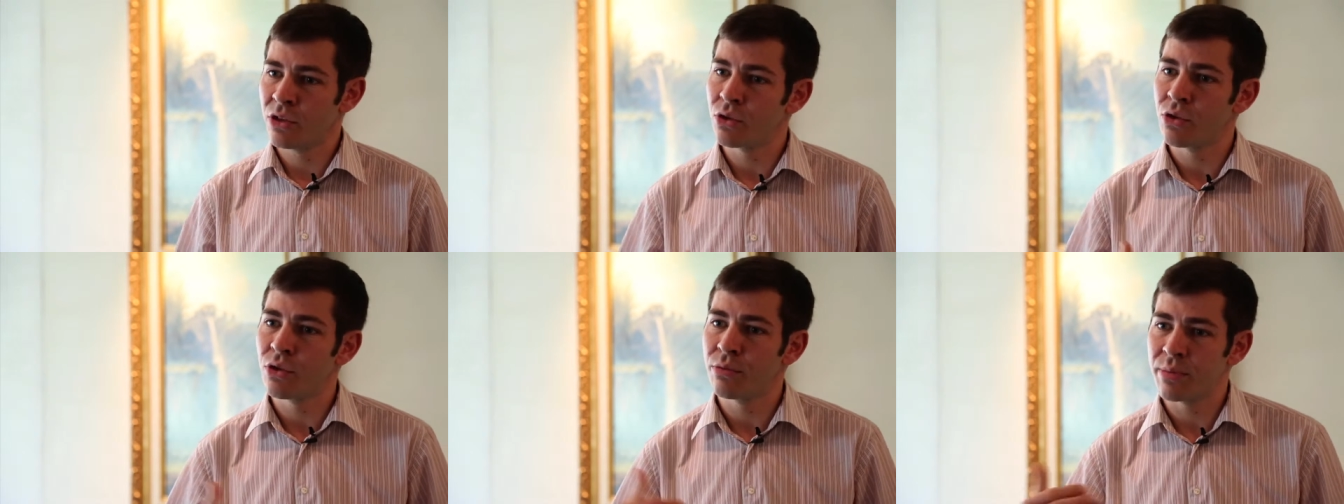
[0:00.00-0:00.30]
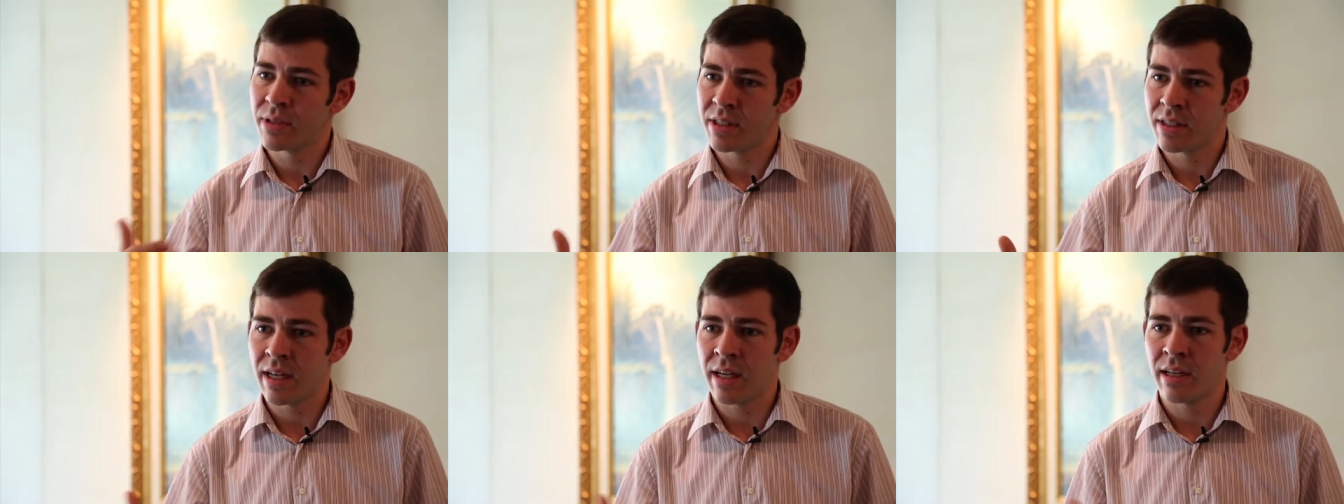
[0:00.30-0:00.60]
you
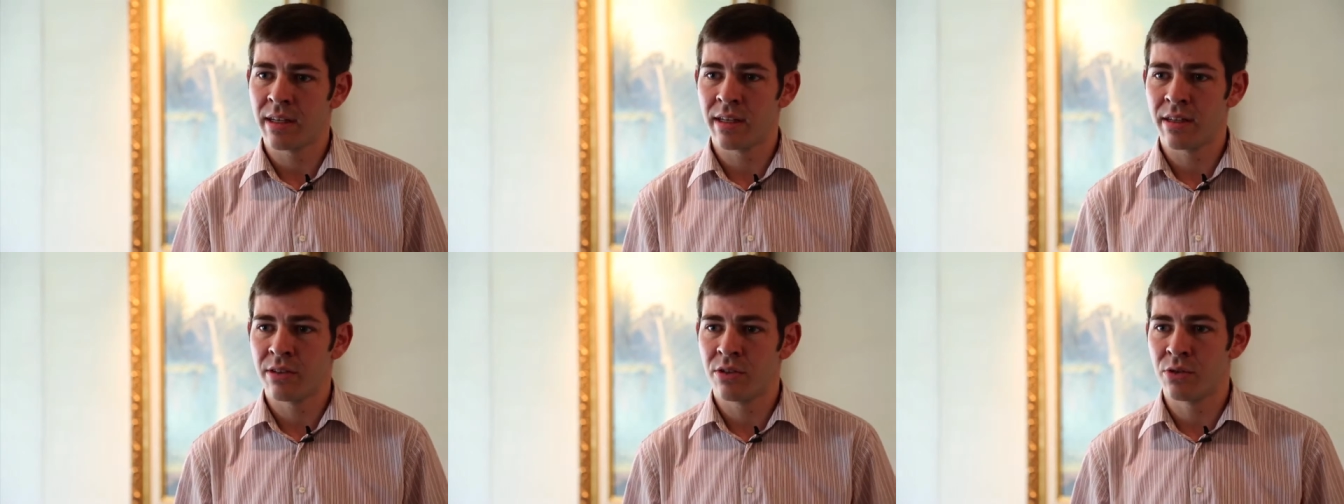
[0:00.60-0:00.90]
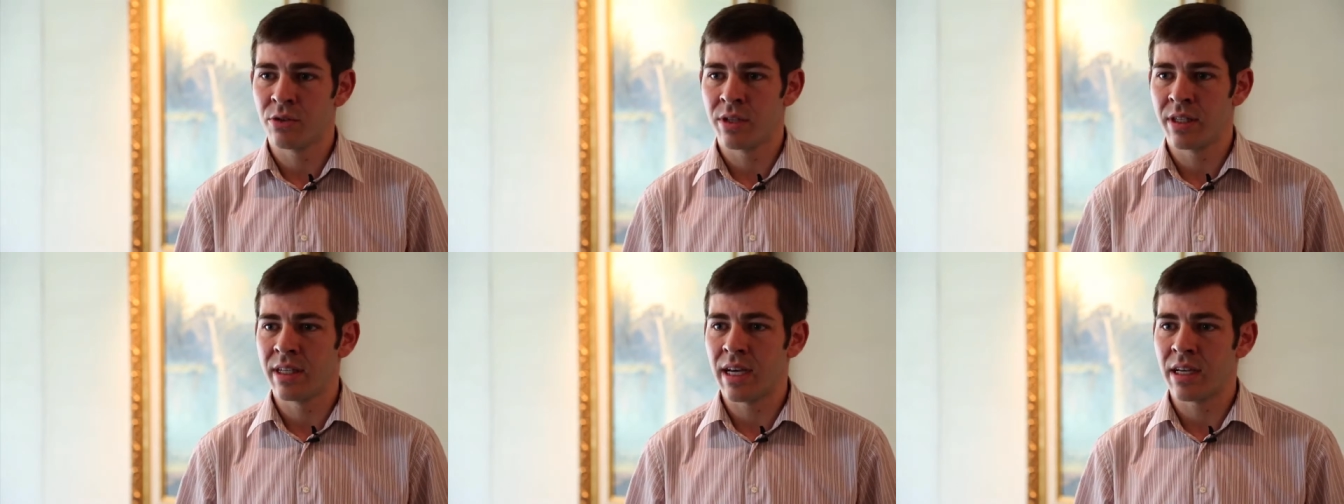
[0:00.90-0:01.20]
could be selling
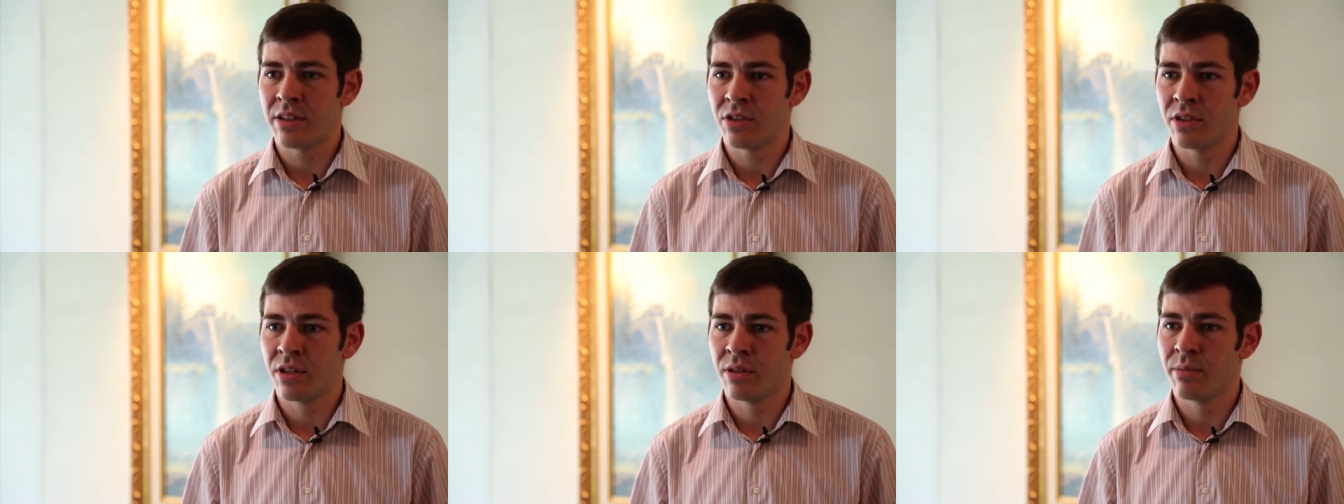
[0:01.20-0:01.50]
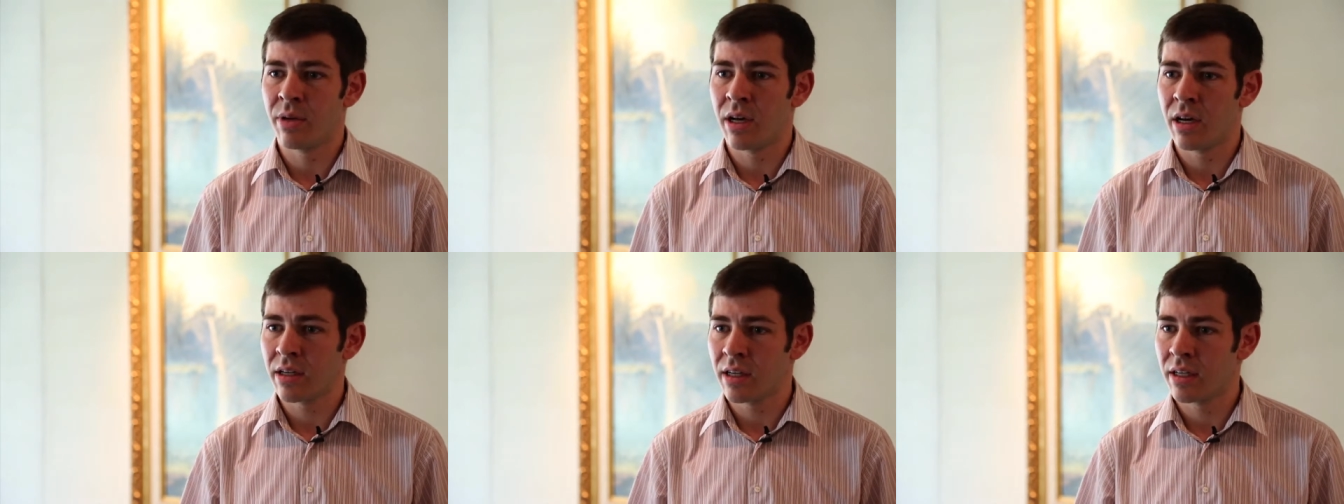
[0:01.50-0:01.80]
into a national
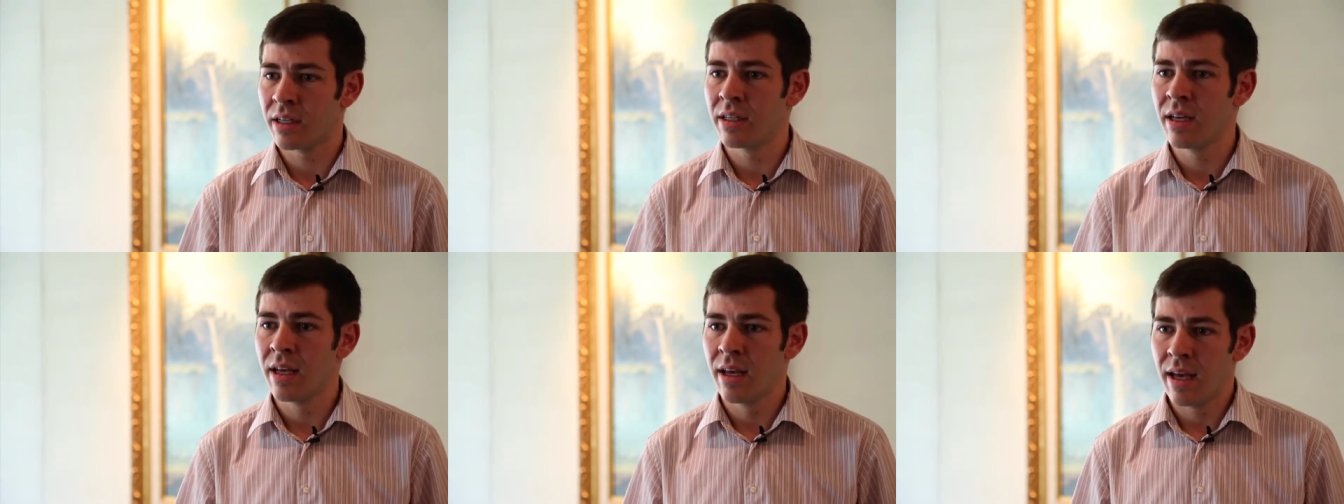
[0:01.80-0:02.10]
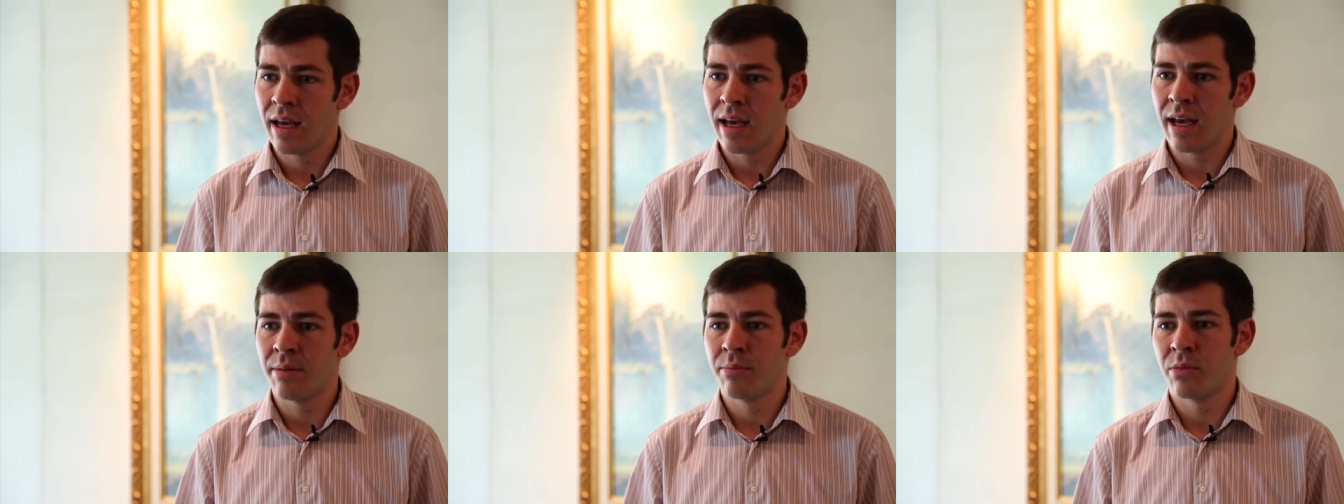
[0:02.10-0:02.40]
market
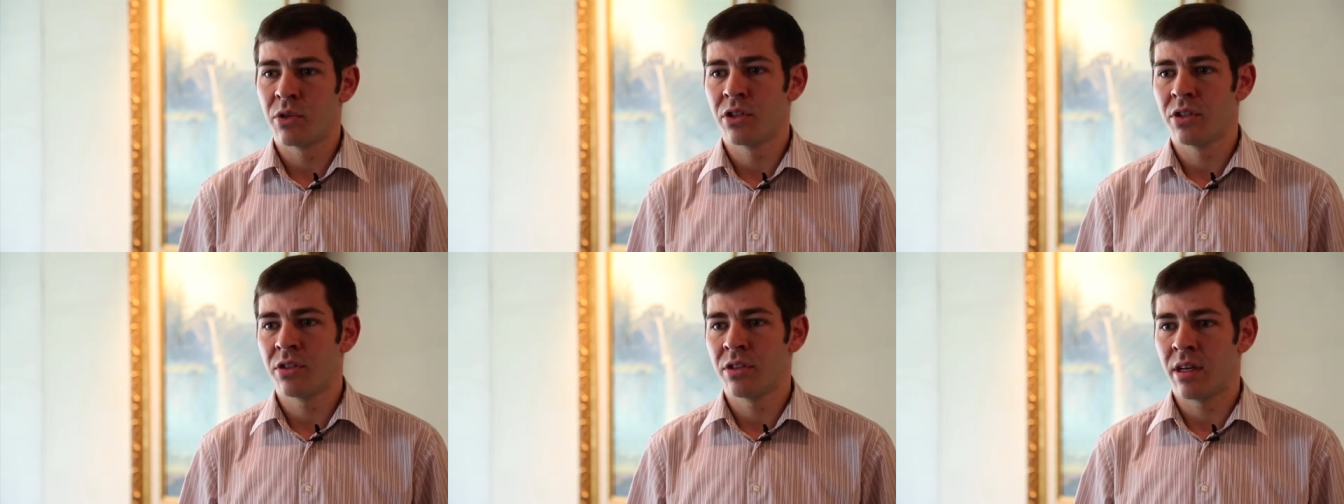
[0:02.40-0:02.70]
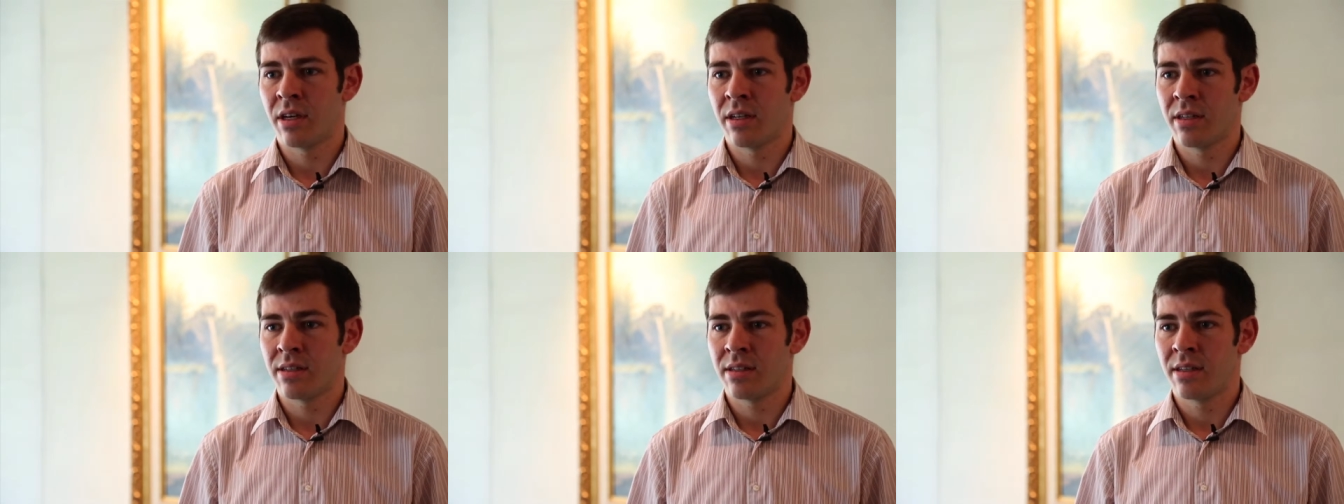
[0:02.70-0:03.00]
and
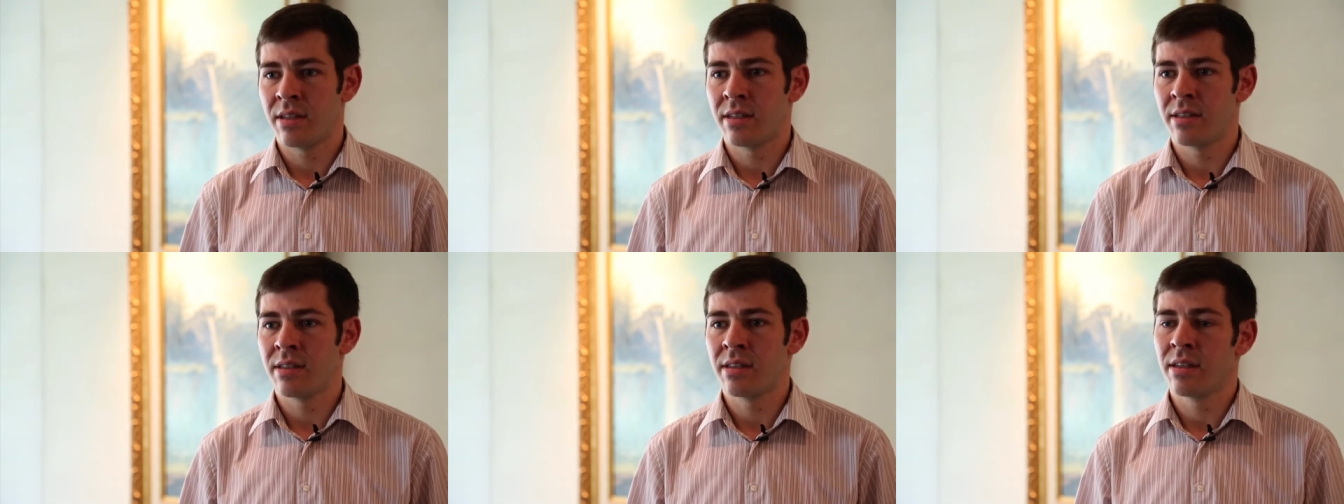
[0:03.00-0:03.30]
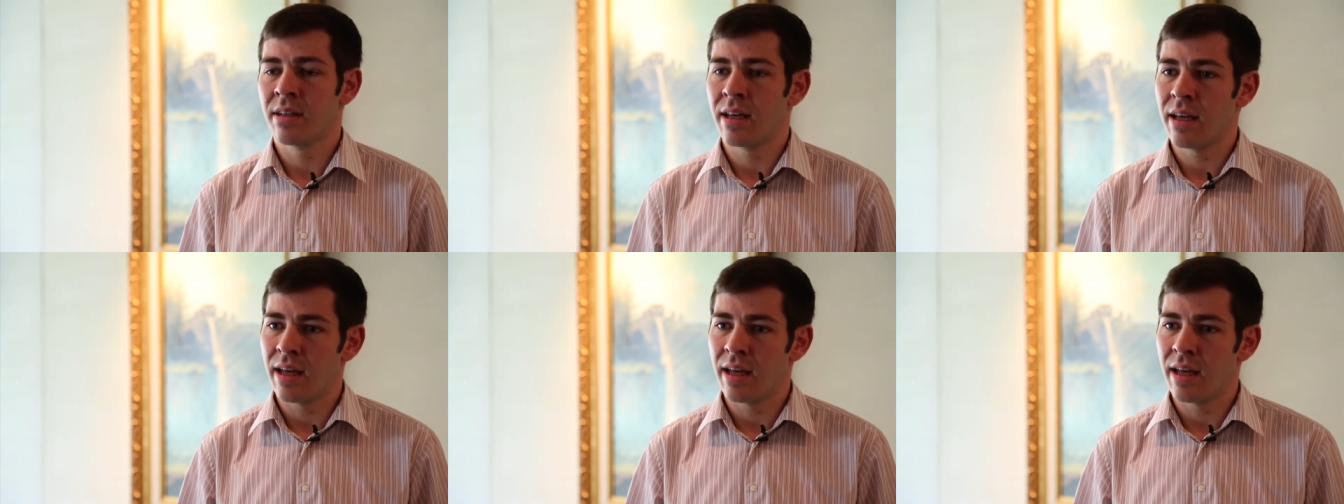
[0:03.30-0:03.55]
monetize this.